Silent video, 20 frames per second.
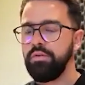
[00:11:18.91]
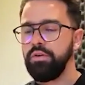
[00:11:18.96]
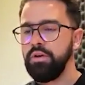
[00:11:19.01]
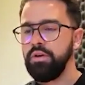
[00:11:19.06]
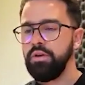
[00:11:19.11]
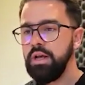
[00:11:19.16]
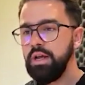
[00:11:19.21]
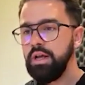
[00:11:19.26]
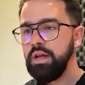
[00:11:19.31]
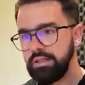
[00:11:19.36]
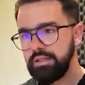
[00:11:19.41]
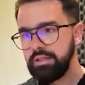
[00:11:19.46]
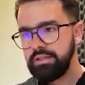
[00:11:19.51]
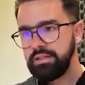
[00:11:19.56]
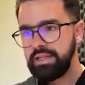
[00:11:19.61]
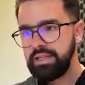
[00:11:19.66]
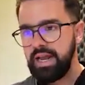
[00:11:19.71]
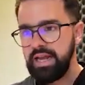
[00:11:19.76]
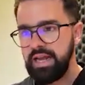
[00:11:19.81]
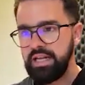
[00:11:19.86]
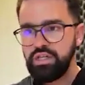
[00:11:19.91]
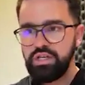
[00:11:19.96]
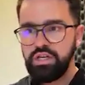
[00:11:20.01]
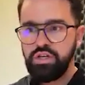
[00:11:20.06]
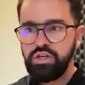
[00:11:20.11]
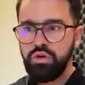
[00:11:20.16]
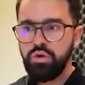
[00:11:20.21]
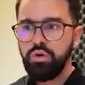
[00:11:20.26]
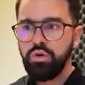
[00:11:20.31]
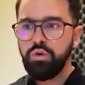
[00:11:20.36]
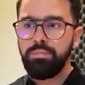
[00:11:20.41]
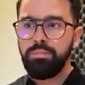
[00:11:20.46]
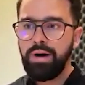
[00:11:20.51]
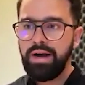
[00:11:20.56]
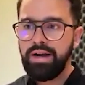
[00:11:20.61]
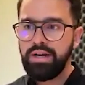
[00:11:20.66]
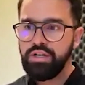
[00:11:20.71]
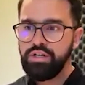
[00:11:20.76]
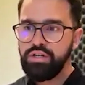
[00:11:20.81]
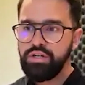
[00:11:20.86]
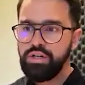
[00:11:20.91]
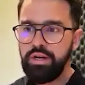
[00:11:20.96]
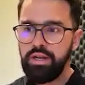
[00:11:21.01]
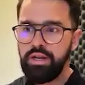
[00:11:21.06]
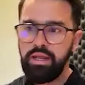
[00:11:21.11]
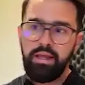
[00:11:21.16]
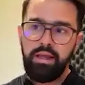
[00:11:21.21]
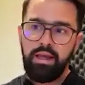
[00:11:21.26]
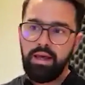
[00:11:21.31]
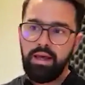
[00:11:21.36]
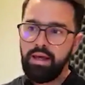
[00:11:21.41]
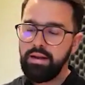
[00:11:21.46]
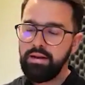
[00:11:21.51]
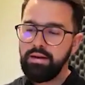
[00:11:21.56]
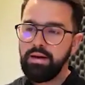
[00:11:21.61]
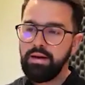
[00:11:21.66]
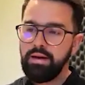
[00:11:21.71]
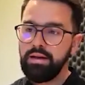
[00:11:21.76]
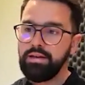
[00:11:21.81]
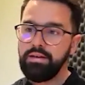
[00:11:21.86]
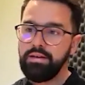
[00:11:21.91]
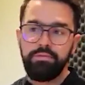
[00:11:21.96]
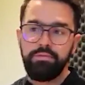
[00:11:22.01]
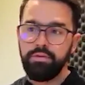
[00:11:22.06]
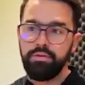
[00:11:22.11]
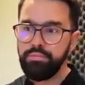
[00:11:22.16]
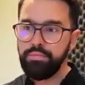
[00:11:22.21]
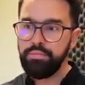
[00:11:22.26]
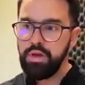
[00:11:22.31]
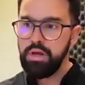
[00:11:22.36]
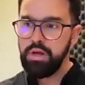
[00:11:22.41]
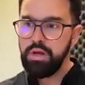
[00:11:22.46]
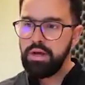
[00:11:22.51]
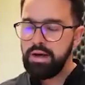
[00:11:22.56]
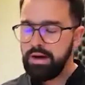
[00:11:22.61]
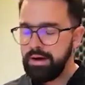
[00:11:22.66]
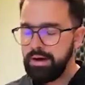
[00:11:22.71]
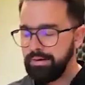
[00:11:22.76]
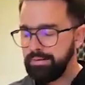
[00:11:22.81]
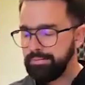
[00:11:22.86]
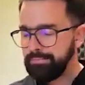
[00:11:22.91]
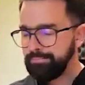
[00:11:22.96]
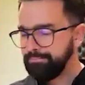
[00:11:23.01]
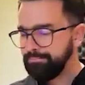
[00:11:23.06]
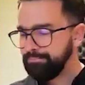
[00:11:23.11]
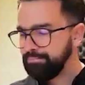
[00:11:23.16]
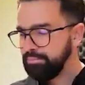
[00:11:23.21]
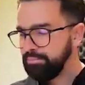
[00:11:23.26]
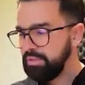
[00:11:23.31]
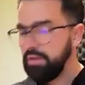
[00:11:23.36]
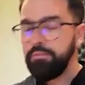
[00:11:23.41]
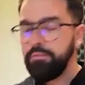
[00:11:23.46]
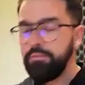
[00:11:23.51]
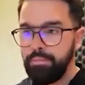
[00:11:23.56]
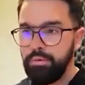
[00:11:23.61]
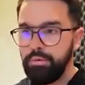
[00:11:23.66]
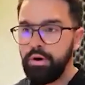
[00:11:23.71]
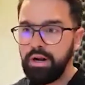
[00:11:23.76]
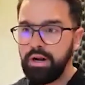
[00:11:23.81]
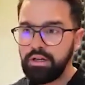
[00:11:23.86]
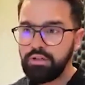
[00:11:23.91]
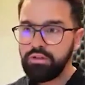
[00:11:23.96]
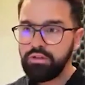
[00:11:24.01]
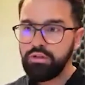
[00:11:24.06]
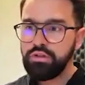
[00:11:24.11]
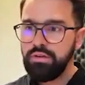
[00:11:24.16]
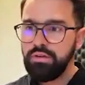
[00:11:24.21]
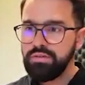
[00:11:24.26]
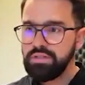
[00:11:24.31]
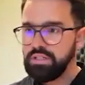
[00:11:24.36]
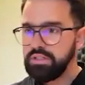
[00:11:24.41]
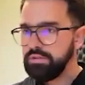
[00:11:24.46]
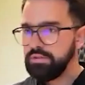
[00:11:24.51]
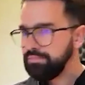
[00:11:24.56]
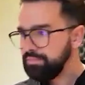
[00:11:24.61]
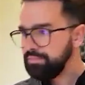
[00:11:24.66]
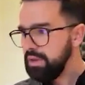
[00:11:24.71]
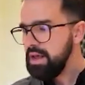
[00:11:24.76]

The different stages in your buyer journey and different products or services.